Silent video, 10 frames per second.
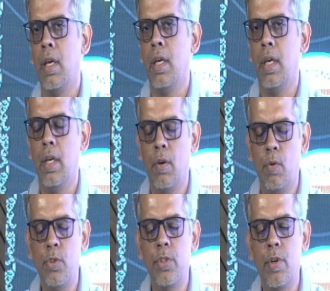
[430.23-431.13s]

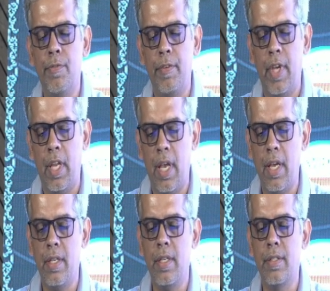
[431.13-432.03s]
inclusion of
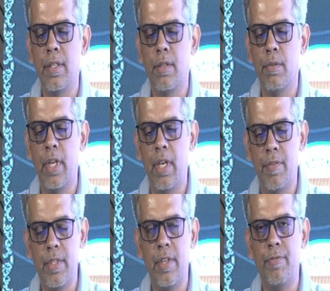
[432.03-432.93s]
NITs, including
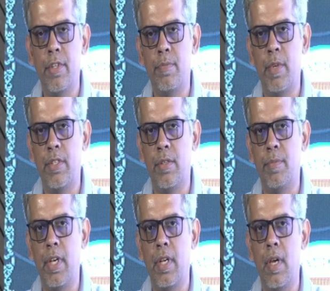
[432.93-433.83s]
liver stiffness
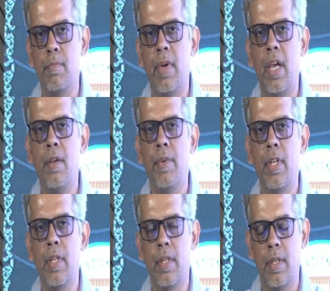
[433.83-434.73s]
measurement, combined with
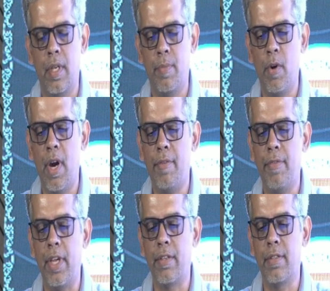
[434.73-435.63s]

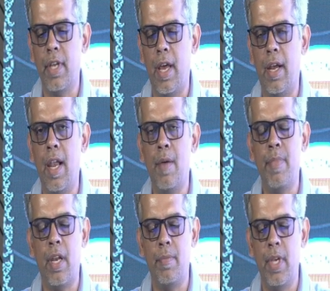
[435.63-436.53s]
demographics and lab
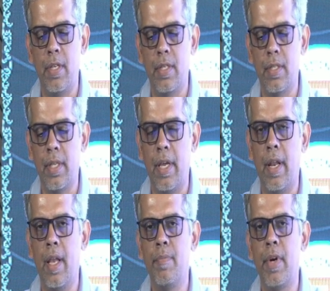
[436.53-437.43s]
parameters, can
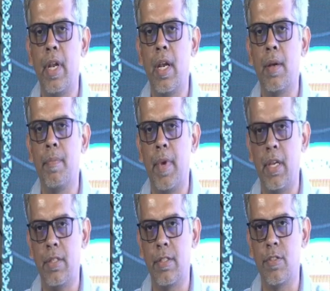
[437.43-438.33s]
help predict
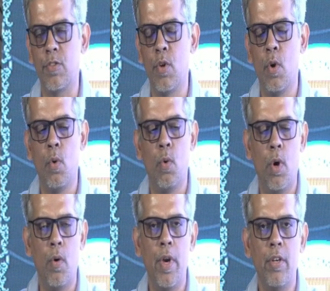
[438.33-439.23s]
patients who
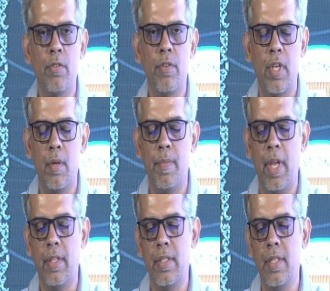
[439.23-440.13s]
are going to develop
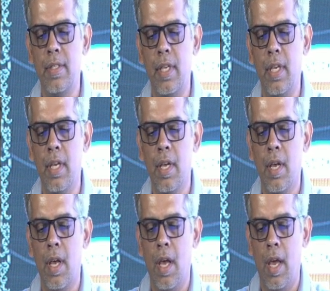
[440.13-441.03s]
HCC
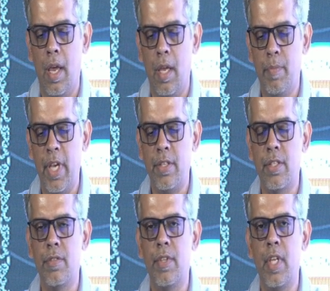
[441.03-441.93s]
in
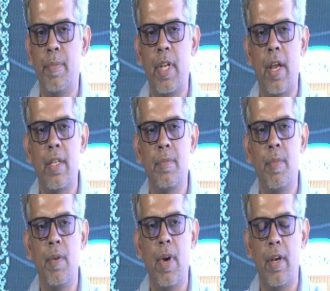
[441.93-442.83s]
patients with hepatitis
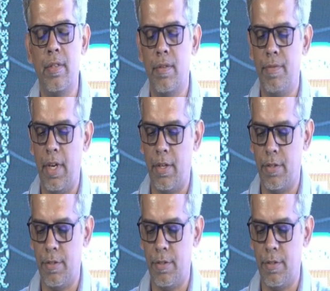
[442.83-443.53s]
B virus infection.